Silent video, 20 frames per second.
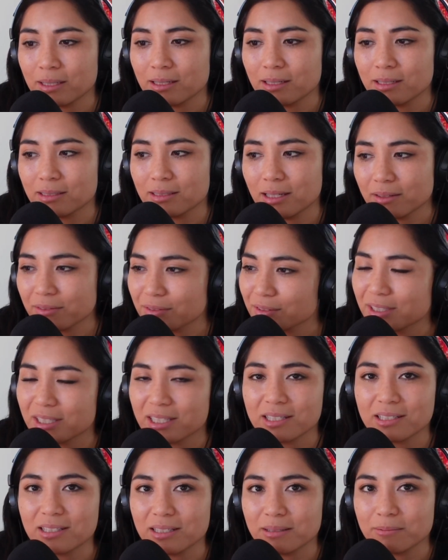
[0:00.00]

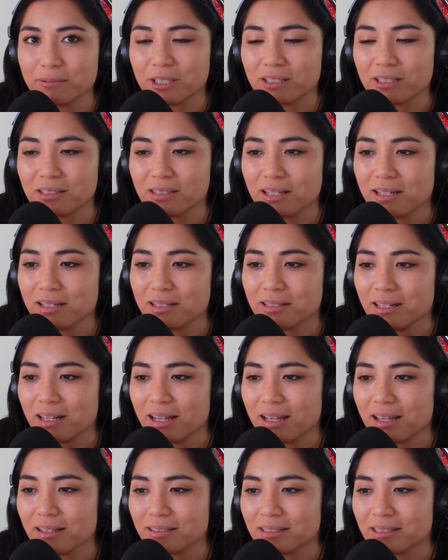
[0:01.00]
definitely team Justin,
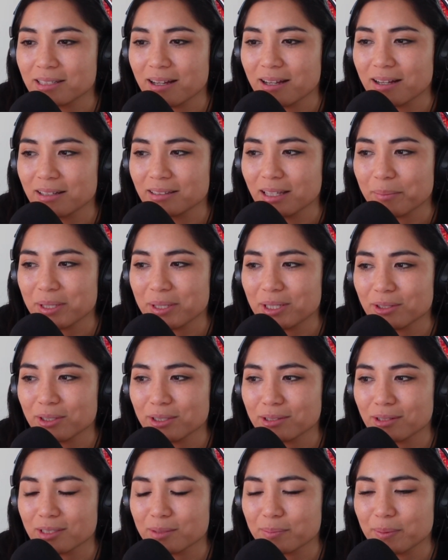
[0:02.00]
and let me know your
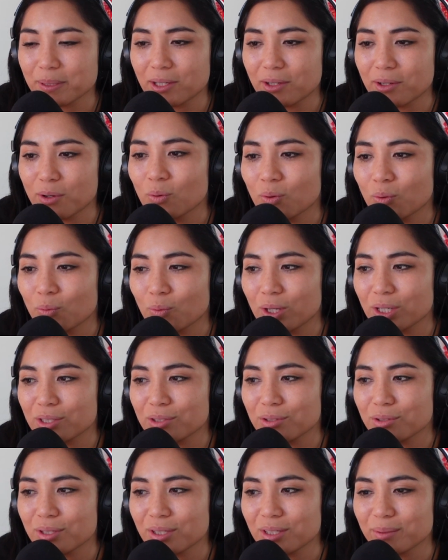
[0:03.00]
thoughts below, what
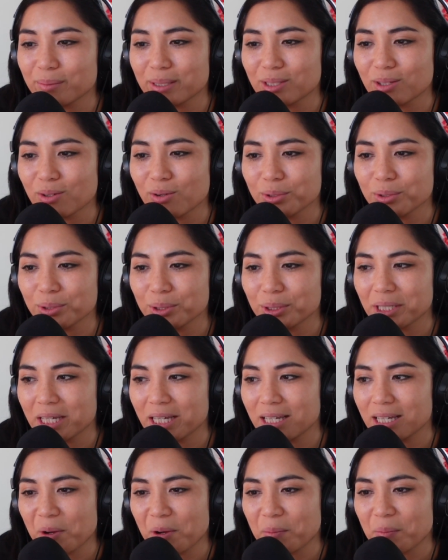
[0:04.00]
you think about the whole
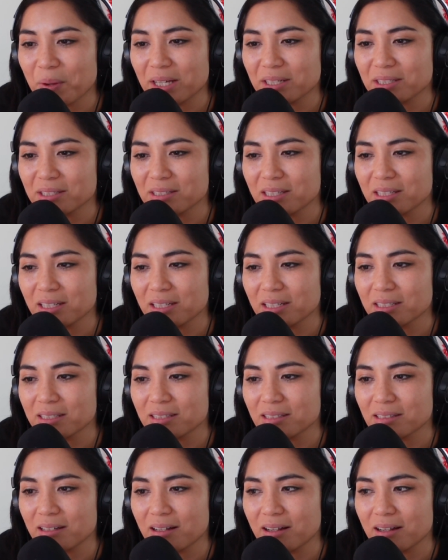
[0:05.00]
case. I just think
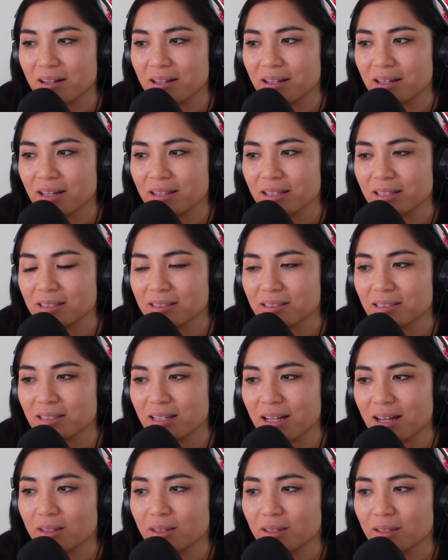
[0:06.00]
it's
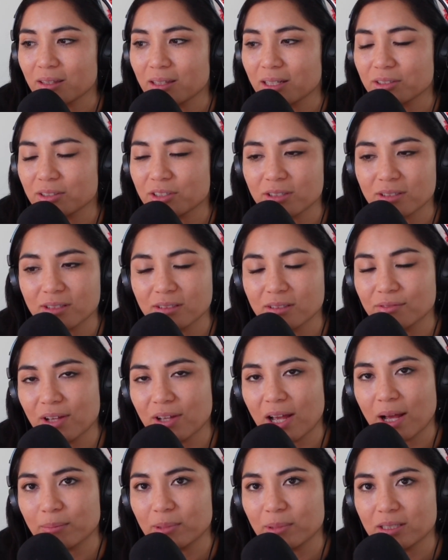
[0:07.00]
sad that Justin's
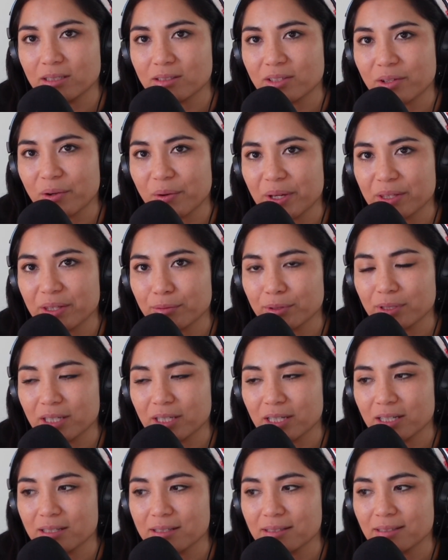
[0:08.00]
family is going through
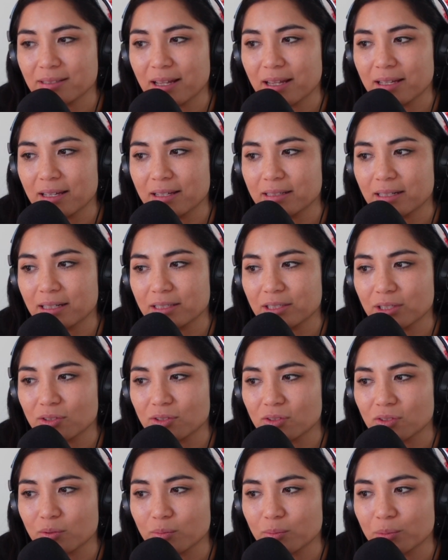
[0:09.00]
this, and I
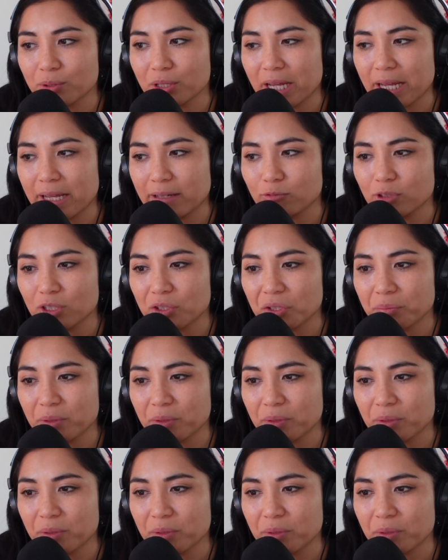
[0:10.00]
just pray and wish him the